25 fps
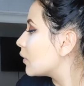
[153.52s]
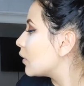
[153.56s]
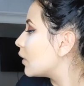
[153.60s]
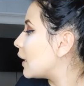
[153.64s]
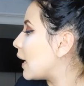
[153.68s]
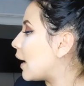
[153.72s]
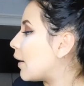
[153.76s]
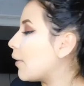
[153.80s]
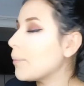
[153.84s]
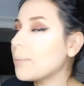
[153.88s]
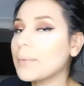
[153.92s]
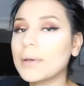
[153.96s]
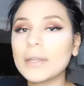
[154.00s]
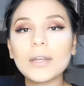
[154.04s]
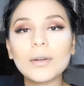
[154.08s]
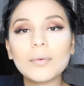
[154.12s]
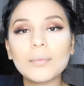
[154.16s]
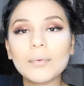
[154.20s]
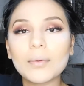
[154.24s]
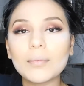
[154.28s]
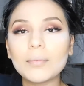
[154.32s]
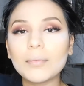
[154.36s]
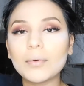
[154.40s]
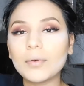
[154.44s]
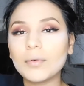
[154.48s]
Now I'm going to
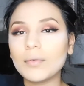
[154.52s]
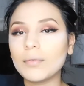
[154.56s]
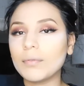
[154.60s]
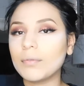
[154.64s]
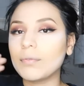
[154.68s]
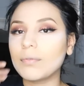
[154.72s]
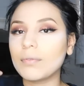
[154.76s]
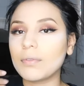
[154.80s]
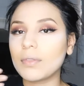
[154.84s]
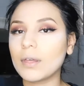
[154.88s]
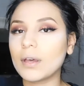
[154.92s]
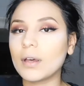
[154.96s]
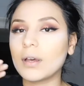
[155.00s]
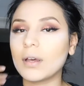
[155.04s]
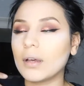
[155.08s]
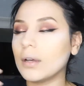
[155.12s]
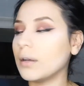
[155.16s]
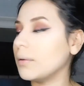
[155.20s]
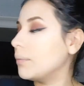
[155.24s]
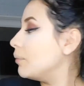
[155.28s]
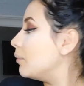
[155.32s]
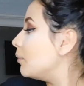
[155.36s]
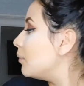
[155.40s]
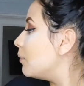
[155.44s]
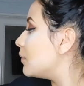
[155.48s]
remove the
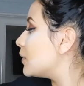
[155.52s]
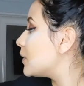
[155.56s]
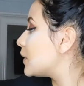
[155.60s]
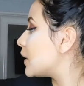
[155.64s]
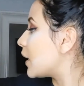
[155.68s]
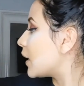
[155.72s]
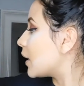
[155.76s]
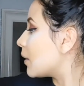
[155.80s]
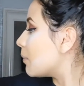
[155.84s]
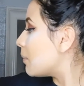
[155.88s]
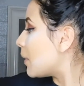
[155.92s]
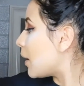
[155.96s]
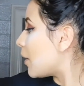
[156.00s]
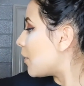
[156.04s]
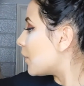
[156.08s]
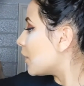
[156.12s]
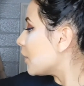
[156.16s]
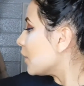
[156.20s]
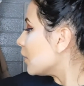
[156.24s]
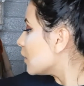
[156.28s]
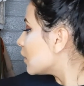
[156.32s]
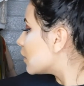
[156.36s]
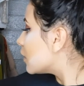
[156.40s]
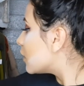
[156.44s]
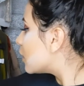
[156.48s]
setting powder.
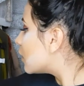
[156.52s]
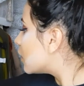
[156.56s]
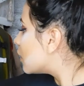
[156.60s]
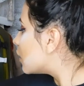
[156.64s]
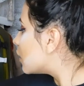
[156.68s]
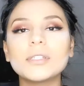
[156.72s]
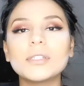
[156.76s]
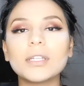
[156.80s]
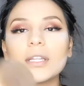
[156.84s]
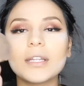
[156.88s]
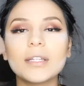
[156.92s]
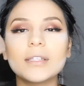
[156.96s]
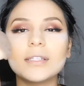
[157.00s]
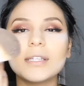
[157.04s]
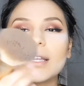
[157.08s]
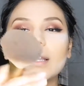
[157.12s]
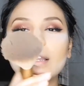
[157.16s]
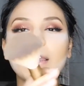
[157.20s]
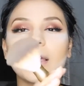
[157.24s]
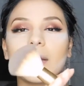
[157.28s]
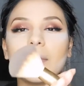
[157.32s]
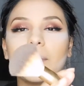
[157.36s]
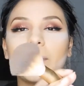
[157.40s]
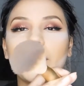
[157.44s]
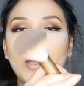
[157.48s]
I'm going to take
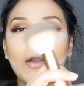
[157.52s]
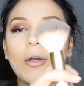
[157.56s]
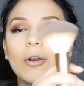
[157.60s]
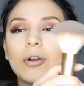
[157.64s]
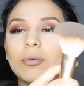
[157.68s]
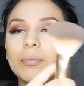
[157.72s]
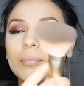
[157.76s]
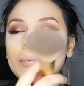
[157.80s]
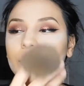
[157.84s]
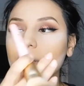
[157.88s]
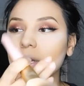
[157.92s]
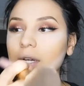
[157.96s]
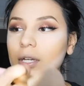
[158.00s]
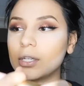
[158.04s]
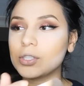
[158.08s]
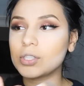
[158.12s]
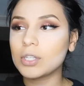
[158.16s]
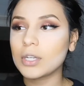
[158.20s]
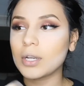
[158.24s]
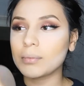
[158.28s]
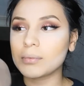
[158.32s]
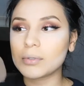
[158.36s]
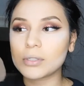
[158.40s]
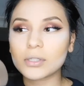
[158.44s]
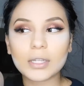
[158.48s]
like a powder brush,
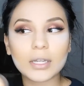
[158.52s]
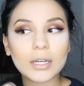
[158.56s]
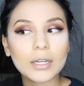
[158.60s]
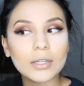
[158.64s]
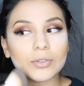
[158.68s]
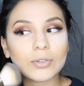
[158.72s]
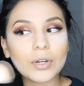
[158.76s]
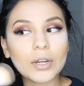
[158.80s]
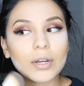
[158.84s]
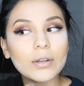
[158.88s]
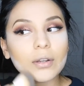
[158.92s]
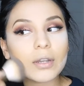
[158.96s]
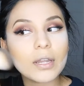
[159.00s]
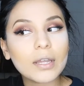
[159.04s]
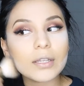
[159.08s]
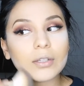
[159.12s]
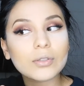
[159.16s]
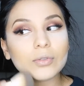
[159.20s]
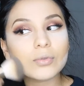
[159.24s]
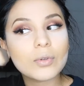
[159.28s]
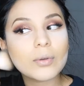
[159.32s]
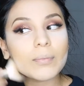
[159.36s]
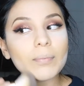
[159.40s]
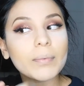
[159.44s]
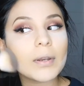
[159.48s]
and I'm just going to try to like
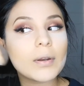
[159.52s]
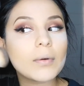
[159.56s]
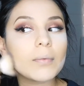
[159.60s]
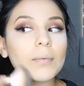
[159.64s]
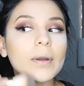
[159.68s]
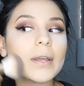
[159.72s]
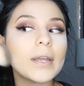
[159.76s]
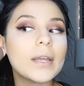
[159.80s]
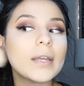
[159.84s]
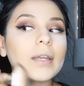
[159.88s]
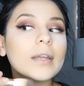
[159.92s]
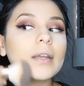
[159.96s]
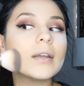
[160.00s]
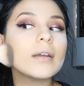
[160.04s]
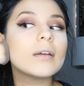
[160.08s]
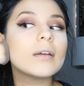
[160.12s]
sweep it away.